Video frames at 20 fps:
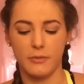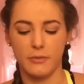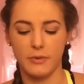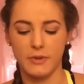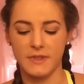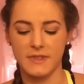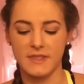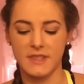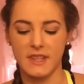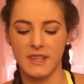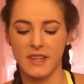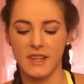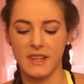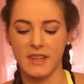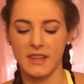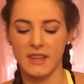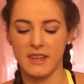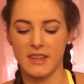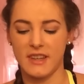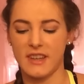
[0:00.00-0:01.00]
we'll see.
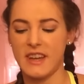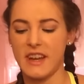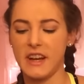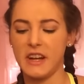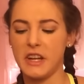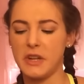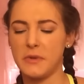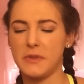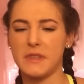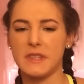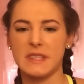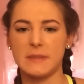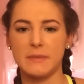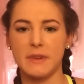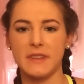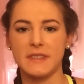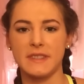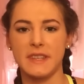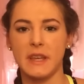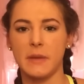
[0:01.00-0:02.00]
I don't know what this
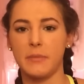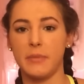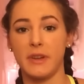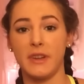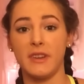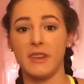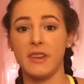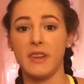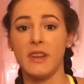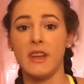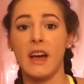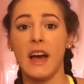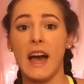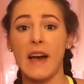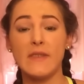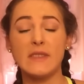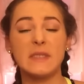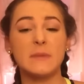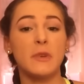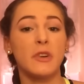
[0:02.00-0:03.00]
smells like, but I
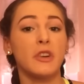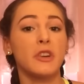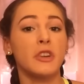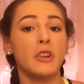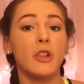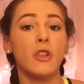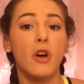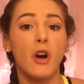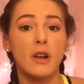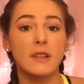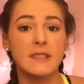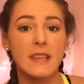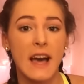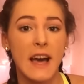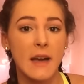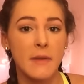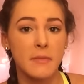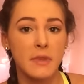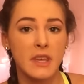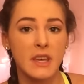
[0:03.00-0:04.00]
haven't smelled it in a long
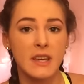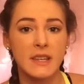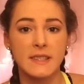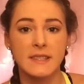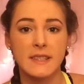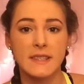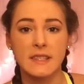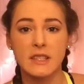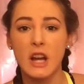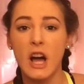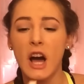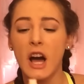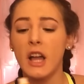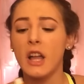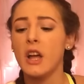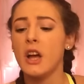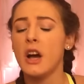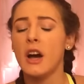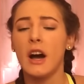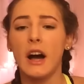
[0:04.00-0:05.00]
time because it's
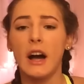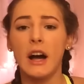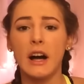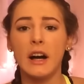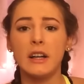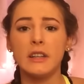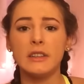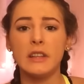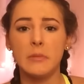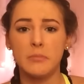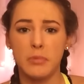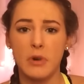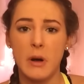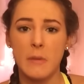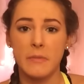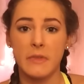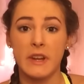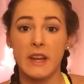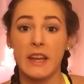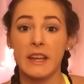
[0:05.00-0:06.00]
not a lip
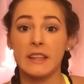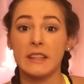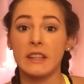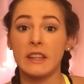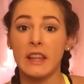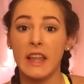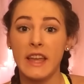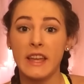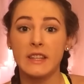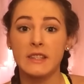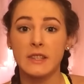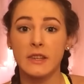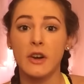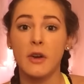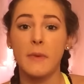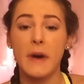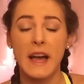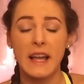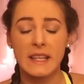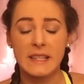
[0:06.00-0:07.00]
balm that I like to
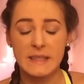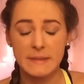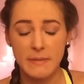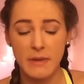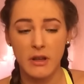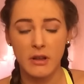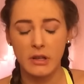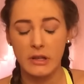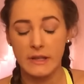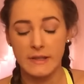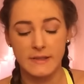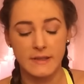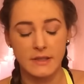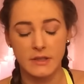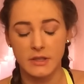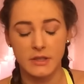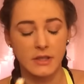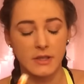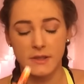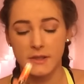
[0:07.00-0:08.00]
go back and smell because
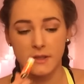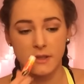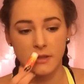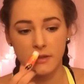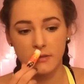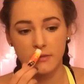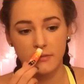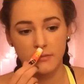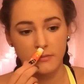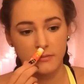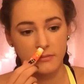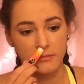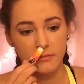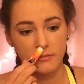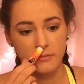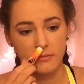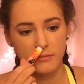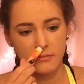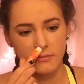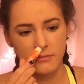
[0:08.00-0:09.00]
it's just
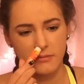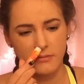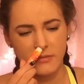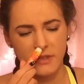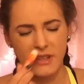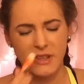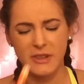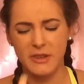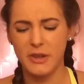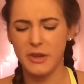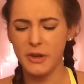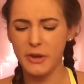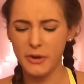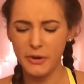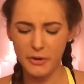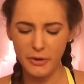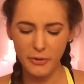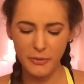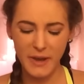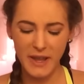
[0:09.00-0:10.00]

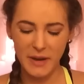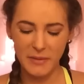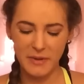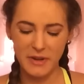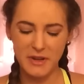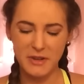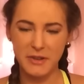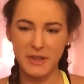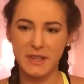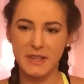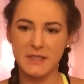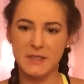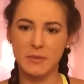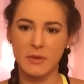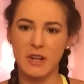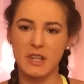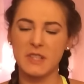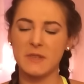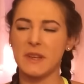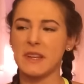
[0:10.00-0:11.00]
Ew, wait, I'm gonna do like a
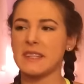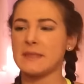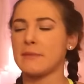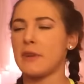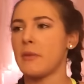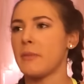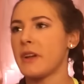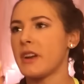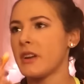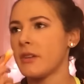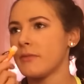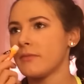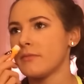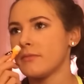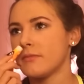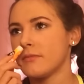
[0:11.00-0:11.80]
swatch so I can smell better.